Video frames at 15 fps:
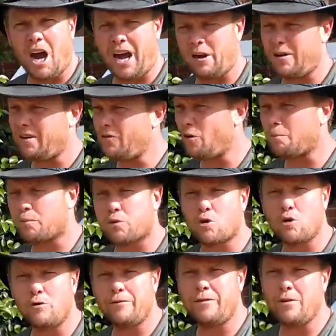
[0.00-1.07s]
I don't have no
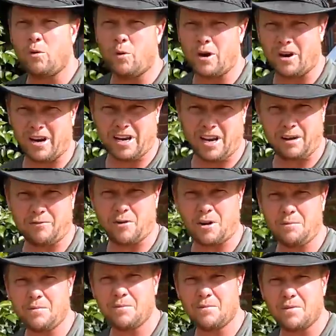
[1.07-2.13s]
proof where it came
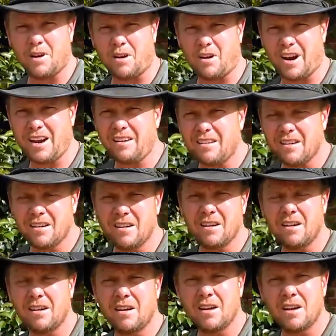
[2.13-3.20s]
from, all right?
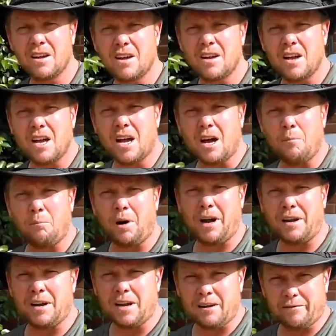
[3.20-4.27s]

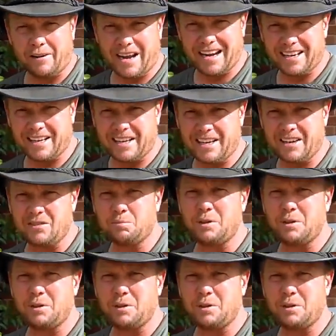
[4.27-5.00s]
But finally, he's